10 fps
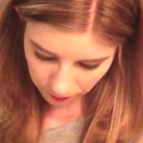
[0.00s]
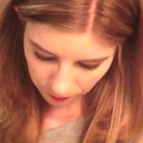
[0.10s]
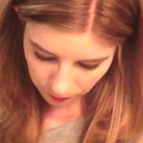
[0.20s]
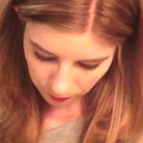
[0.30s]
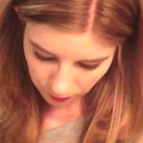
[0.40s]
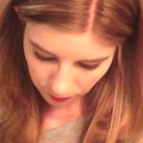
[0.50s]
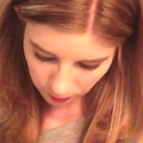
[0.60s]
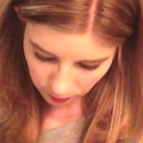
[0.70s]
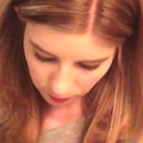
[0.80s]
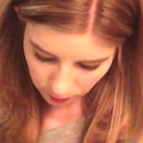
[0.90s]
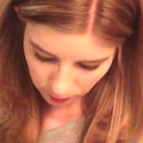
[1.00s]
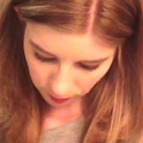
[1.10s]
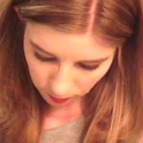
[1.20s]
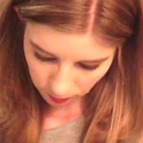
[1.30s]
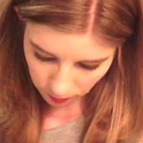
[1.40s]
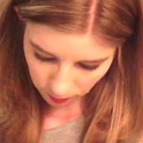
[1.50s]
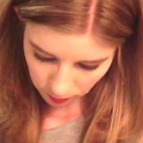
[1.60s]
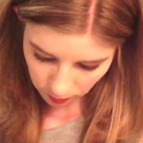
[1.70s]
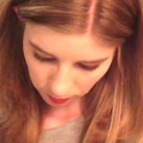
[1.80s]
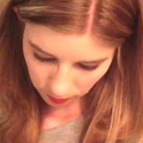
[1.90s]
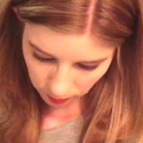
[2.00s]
[no speech]